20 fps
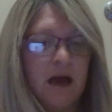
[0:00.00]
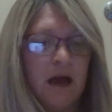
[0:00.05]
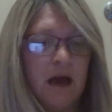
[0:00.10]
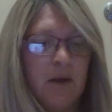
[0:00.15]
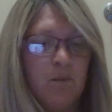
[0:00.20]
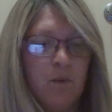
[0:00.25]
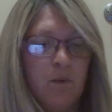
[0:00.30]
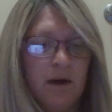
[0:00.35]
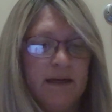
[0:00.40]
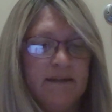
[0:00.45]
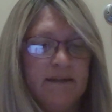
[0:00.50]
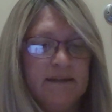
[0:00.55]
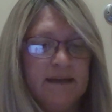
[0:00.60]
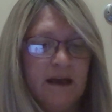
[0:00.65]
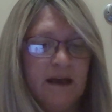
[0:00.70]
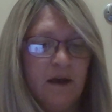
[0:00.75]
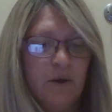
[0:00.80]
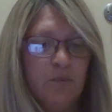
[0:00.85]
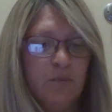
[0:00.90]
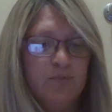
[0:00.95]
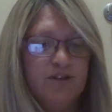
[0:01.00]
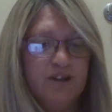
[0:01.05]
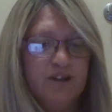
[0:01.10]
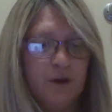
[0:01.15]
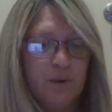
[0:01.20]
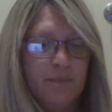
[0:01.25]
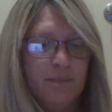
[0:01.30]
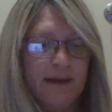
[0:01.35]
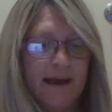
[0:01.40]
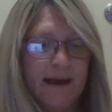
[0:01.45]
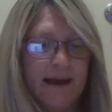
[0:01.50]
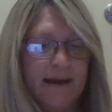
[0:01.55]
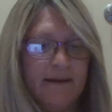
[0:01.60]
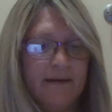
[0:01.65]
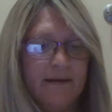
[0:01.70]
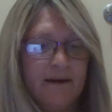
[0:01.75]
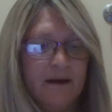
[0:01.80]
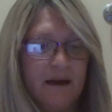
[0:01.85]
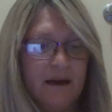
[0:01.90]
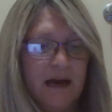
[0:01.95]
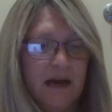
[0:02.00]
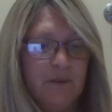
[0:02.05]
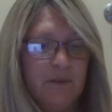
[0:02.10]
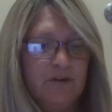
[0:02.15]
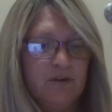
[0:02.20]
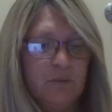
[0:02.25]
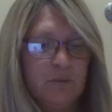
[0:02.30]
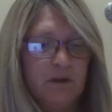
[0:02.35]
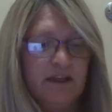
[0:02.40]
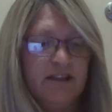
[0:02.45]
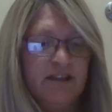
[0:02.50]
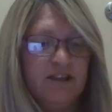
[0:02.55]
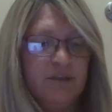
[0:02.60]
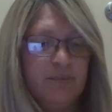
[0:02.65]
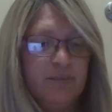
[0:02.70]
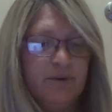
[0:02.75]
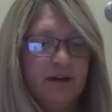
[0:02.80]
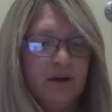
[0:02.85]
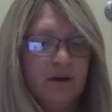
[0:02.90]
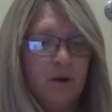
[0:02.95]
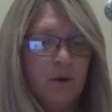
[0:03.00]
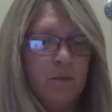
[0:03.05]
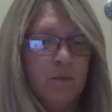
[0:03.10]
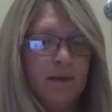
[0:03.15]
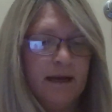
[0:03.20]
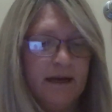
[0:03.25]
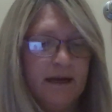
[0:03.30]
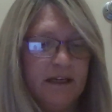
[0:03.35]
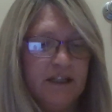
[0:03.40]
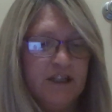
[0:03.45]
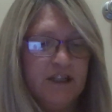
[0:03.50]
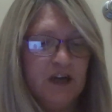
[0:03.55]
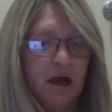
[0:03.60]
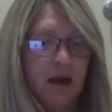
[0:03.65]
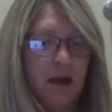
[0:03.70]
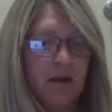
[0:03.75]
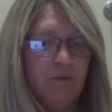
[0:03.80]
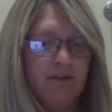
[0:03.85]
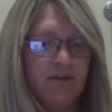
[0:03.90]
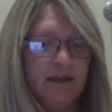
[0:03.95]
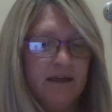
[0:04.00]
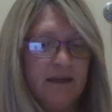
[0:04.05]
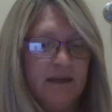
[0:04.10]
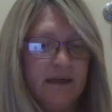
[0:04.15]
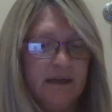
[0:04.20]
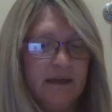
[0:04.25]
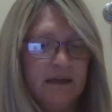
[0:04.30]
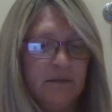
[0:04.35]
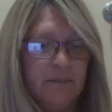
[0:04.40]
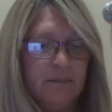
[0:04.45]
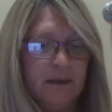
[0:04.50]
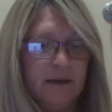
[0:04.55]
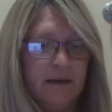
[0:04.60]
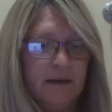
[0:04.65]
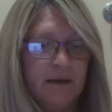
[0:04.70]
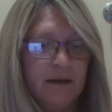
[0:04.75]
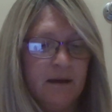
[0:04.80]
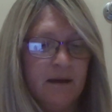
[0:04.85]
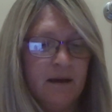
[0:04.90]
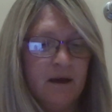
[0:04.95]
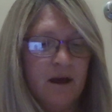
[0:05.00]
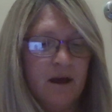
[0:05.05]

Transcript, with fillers: I wanted to help so bad, I was willing to bring home any child that needed me.